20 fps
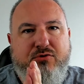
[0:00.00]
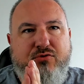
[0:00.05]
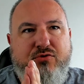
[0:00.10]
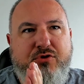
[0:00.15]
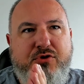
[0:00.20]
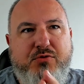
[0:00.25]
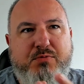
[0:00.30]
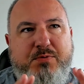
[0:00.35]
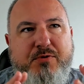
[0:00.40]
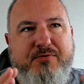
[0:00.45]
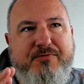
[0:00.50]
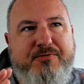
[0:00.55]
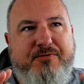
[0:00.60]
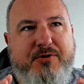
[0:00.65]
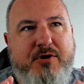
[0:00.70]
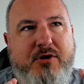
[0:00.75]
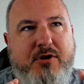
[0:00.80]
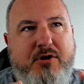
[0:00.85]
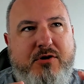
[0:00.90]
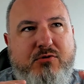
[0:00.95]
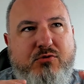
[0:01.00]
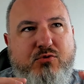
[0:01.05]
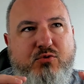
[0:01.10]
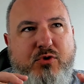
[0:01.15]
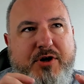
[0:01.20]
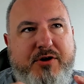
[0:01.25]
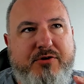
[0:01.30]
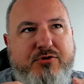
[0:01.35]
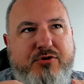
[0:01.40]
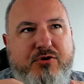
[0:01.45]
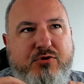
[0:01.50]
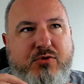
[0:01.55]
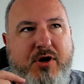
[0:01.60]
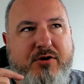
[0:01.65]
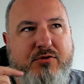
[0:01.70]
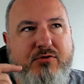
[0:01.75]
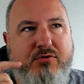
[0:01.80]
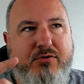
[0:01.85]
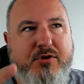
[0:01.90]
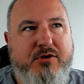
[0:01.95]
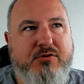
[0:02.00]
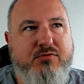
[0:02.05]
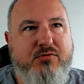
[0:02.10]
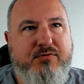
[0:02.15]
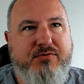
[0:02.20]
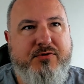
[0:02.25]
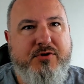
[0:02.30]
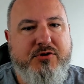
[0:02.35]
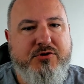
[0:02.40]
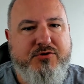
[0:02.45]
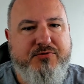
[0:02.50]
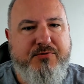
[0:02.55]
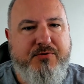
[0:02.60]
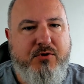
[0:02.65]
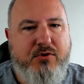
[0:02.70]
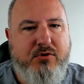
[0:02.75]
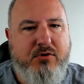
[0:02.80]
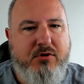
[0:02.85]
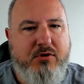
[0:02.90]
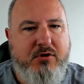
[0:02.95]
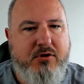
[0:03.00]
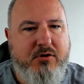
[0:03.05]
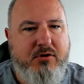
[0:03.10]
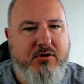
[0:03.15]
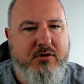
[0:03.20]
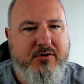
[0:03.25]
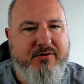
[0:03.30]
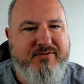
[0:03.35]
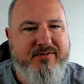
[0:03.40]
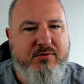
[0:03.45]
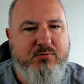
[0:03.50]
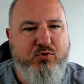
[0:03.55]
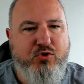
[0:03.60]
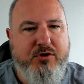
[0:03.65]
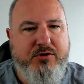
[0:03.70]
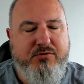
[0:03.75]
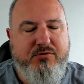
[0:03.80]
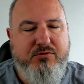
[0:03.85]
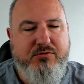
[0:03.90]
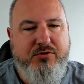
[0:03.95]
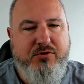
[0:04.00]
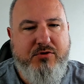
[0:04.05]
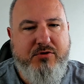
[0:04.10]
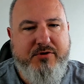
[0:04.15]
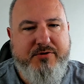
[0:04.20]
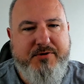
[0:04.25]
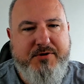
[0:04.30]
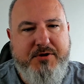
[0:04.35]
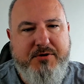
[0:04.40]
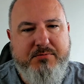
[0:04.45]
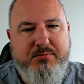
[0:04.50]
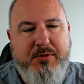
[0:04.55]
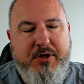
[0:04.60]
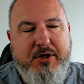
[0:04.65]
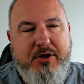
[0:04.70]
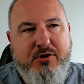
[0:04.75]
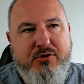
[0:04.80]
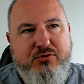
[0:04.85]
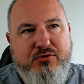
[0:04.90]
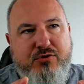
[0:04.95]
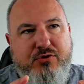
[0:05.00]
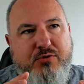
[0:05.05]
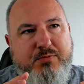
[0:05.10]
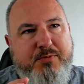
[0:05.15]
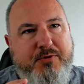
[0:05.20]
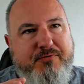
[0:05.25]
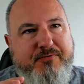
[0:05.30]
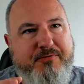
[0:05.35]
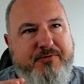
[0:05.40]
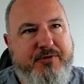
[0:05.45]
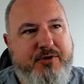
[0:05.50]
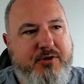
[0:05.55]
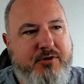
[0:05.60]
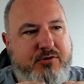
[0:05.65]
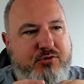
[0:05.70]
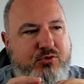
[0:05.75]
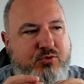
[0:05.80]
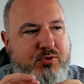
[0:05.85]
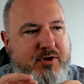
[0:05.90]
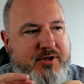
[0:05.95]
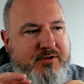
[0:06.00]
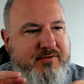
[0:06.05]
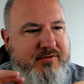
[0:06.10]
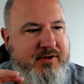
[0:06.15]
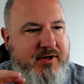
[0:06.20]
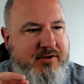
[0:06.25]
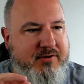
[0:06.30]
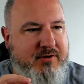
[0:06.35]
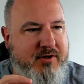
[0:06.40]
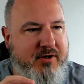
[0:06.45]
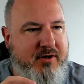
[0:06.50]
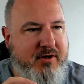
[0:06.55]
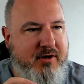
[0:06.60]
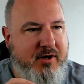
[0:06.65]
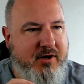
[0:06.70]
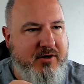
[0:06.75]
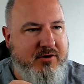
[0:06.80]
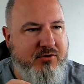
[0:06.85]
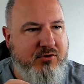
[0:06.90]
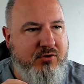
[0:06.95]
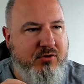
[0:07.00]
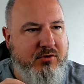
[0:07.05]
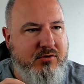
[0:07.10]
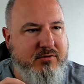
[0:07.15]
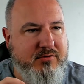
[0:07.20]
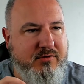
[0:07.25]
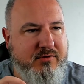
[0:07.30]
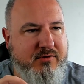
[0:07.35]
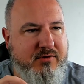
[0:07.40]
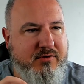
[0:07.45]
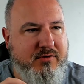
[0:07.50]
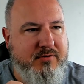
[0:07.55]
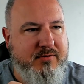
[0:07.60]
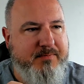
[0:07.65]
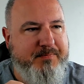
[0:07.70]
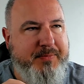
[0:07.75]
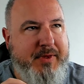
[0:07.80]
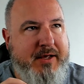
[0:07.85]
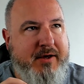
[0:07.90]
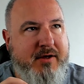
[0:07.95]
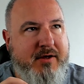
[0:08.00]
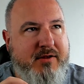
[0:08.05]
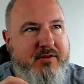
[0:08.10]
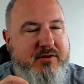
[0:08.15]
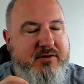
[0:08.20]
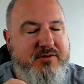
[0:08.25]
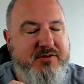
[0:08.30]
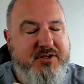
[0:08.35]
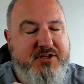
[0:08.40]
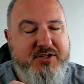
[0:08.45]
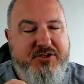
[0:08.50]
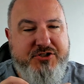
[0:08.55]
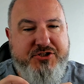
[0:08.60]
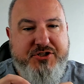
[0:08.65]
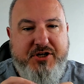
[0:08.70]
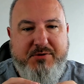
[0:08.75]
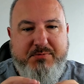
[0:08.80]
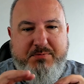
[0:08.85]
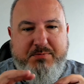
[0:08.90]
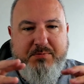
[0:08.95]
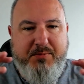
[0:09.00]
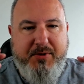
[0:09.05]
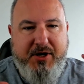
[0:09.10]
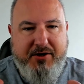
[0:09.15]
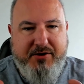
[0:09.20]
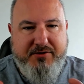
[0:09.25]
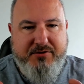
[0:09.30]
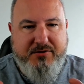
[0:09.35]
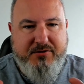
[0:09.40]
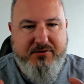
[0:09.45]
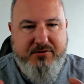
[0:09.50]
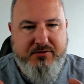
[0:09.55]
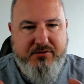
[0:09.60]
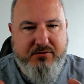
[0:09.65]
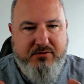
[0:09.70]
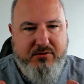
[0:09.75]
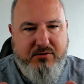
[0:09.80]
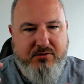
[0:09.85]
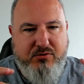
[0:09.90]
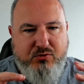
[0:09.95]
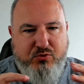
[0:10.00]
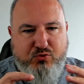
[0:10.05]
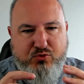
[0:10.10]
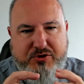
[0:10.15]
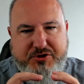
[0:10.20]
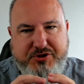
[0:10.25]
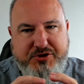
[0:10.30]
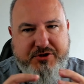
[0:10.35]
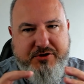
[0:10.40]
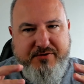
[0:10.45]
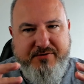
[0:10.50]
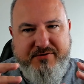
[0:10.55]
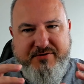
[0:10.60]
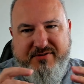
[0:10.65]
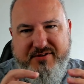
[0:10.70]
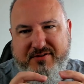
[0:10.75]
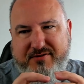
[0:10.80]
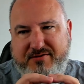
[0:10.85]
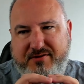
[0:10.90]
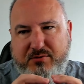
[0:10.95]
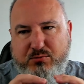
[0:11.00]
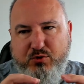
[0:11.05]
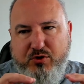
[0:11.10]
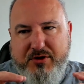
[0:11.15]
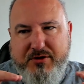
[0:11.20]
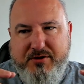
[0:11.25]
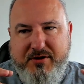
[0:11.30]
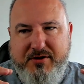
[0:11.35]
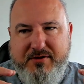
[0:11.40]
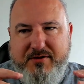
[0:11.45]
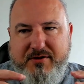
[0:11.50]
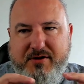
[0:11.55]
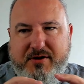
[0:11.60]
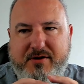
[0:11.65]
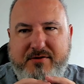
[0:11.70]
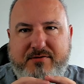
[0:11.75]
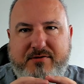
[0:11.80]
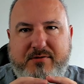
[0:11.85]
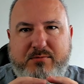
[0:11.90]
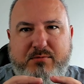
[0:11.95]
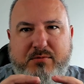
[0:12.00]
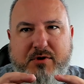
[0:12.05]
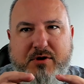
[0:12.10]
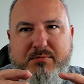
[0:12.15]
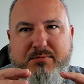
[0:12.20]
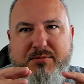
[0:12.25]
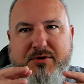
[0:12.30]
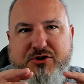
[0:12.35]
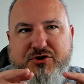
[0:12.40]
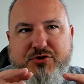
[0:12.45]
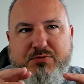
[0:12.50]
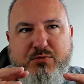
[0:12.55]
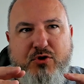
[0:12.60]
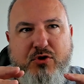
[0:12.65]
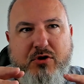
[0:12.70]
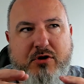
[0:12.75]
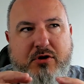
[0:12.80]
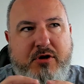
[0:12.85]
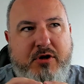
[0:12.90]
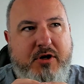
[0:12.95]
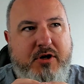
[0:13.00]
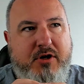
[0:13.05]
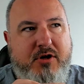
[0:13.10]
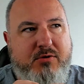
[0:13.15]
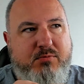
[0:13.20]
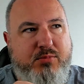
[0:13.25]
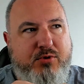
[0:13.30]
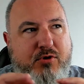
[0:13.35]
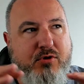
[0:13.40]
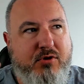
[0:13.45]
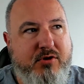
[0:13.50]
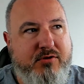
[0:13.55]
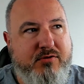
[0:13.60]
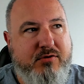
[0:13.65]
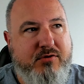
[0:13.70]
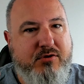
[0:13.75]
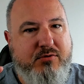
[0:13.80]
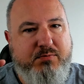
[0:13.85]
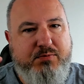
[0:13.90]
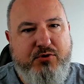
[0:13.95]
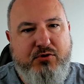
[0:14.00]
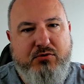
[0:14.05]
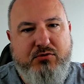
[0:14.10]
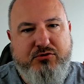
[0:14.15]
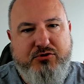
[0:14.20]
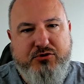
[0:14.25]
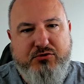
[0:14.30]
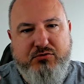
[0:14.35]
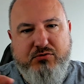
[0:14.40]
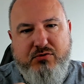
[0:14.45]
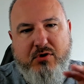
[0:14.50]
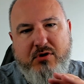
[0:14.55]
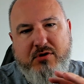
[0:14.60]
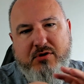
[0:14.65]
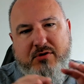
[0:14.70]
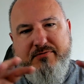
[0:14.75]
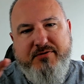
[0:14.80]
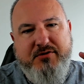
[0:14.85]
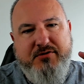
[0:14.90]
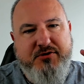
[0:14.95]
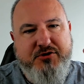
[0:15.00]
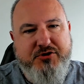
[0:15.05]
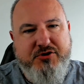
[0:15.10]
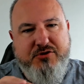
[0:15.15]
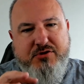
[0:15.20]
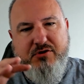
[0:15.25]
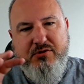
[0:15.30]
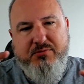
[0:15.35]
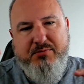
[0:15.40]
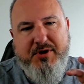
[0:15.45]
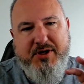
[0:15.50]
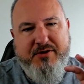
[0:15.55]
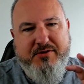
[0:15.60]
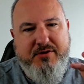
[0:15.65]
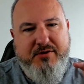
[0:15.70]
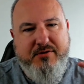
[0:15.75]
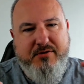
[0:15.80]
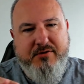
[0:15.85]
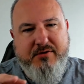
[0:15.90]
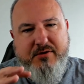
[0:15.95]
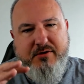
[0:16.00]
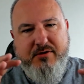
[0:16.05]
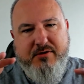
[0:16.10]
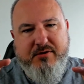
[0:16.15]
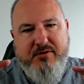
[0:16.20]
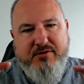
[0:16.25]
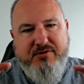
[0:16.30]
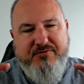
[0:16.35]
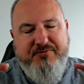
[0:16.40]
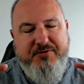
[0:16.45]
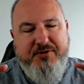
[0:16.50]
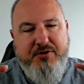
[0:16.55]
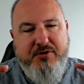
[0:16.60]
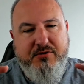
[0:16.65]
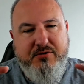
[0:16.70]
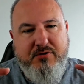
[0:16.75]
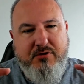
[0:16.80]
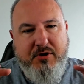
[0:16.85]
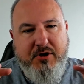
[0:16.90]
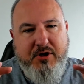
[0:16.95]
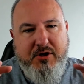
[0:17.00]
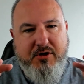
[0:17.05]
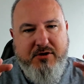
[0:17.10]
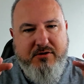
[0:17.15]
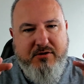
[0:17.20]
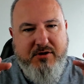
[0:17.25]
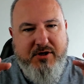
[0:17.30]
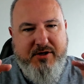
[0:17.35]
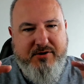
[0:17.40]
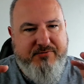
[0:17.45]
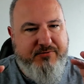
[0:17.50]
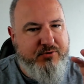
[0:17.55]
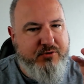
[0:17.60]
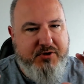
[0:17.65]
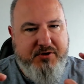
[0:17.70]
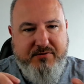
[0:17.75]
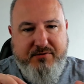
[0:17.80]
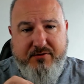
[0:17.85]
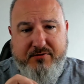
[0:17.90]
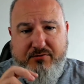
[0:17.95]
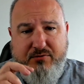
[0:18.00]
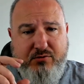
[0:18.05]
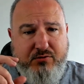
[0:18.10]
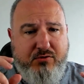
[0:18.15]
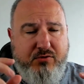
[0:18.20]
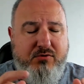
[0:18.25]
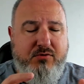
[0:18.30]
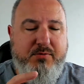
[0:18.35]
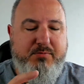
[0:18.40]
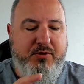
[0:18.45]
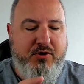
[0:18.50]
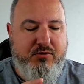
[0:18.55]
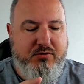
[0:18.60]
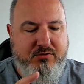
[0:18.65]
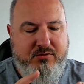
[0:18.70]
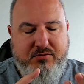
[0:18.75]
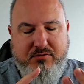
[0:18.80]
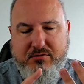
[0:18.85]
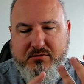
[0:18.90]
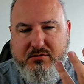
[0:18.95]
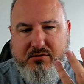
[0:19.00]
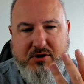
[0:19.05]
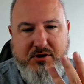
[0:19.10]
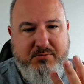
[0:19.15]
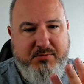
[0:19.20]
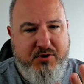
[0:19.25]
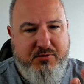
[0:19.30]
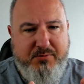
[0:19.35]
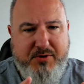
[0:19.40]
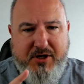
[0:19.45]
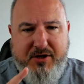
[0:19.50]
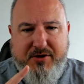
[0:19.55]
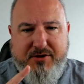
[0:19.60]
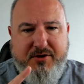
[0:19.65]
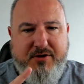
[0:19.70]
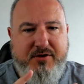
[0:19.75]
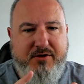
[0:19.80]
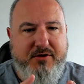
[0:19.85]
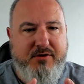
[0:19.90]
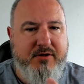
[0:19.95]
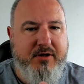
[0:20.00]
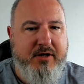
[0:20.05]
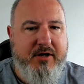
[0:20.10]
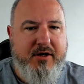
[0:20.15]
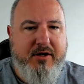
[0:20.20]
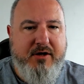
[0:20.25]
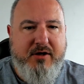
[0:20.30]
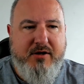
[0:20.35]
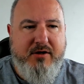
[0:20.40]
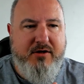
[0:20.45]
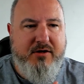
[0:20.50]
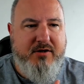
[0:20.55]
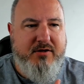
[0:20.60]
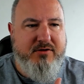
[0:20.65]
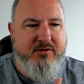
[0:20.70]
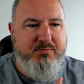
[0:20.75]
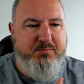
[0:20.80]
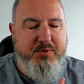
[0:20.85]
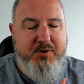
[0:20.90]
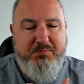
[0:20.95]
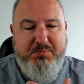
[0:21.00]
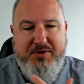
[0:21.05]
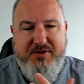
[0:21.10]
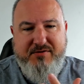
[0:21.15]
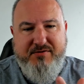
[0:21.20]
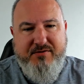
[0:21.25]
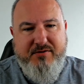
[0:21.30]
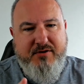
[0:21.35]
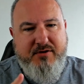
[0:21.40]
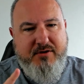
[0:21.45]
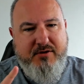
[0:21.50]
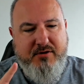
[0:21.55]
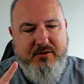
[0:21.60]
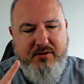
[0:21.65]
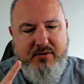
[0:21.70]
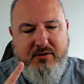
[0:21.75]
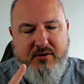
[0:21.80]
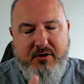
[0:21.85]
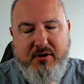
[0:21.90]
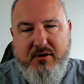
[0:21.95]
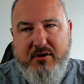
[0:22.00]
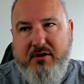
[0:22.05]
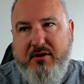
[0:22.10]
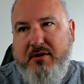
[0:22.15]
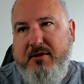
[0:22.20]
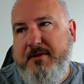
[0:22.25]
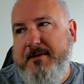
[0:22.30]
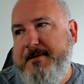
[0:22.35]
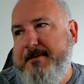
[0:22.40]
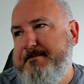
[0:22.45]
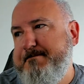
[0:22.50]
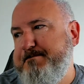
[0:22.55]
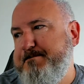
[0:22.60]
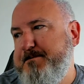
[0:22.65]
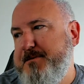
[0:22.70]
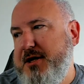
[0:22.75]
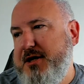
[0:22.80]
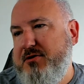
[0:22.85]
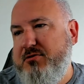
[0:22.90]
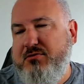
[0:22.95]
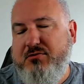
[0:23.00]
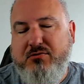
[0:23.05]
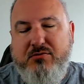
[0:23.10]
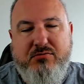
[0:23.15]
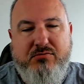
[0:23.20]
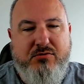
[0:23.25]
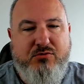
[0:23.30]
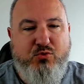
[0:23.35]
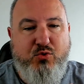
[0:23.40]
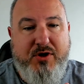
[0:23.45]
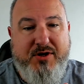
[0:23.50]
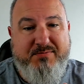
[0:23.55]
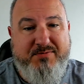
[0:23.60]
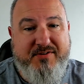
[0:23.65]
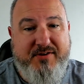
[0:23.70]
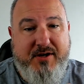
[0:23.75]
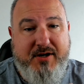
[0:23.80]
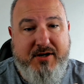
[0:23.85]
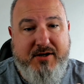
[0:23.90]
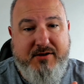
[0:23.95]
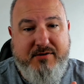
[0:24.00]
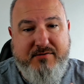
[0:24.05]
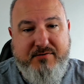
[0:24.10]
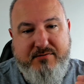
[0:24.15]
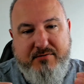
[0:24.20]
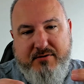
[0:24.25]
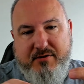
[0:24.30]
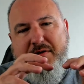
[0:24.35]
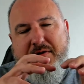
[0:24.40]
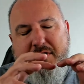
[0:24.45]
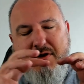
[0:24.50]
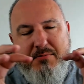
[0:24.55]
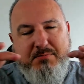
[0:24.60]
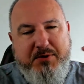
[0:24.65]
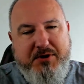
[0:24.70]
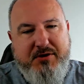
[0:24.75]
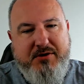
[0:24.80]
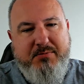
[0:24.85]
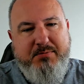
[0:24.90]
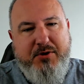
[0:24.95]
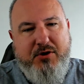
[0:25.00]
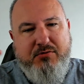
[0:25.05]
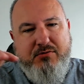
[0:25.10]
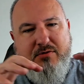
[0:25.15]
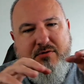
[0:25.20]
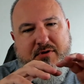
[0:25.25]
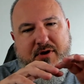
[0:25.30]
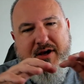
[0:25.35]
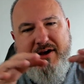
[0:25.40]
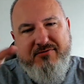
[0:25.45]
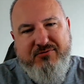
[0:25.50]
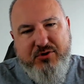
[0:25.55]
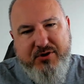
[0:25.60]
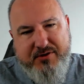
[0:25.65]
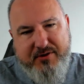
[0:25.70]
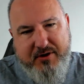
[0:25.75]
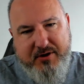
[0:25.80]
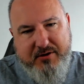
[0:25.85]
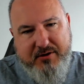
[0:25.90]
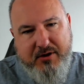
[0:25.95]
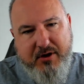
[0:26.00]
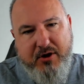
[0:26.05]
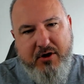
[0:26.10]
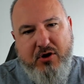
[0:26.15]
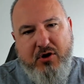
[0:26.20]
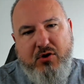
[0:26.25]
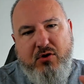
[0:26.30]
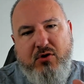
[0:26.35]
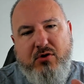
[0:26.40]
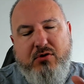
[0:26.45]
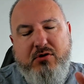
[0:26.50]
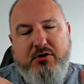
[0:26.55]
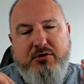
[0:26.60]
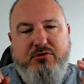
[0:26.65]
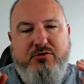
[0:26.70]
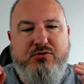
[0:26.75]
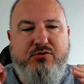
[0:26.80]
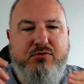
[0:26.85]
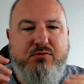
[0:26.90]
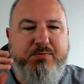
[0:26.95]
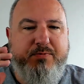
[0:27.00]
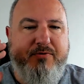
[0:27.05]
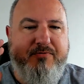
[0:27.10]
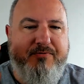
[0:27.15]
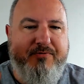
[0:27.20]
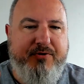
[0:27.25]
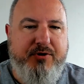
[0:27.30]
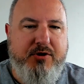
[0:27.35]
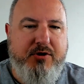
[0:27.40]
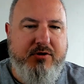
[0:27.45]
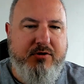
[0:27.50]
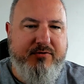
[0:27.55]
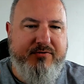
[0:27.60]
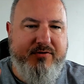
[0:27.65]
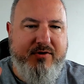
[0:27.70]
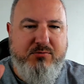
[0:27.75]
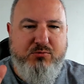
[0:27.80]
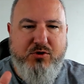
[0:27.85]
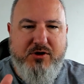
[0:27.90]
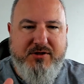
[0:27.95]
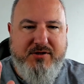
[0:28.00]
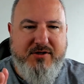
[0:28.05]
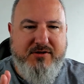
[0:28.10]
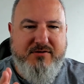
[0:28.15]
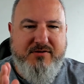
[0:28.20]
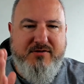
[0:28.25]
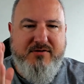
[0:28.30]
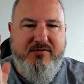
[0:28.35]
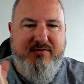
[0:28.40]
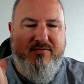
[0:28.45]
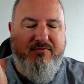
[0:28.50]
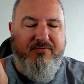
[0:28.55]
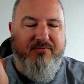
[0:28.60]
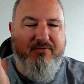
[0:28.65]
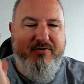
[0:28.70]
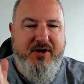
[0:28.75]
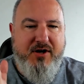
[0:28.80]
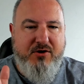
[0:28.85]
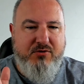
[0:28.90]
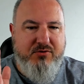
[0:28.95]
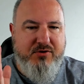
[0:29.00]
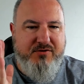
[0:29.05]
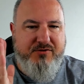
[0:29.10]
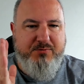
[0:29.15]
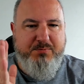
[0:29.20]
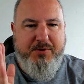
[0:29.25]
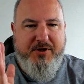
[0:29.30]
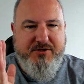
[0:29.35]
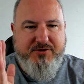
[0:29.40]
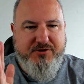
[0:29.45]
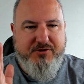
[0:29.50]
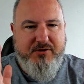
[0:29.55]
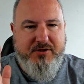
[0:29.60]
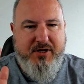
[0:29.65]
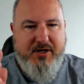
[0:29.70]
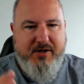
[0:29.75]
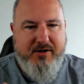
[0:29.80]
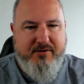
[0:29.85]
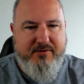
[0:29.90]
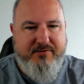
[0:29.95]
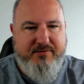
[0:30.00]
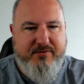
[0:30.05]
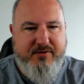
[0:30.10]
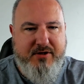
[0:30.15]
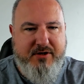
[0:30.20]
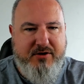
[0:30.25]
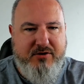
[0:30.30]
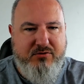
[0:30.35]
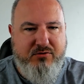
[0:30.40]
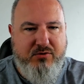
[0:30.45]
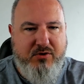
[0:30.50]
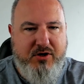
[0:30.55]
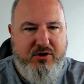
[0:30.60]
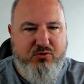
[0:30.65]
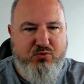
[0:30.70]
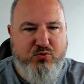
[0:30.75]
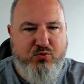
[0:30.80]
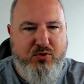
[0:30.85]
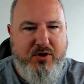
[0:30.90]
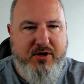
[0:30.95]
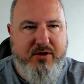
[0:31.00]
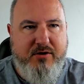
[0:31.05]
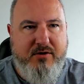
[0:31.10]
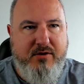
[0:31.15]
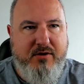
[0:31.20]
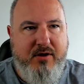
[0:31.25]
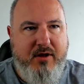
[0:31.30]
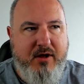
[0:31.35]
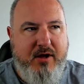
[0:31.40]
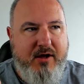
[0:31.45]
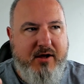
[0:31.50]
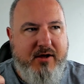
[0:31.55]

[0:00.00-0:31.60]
do you prefer when you are going to search for uh, someone to your team do you prefer the ones that are, are called the, the t-shaped marketer which is someone that has a, a much more broader approach to all of the digital marketing uh, sphere, like for instance to know about uh, email marketing, uh, the PPC, um, I don't know, the websites, uh, a bit about everything. Or do you prefer someone that is very specialized in in one?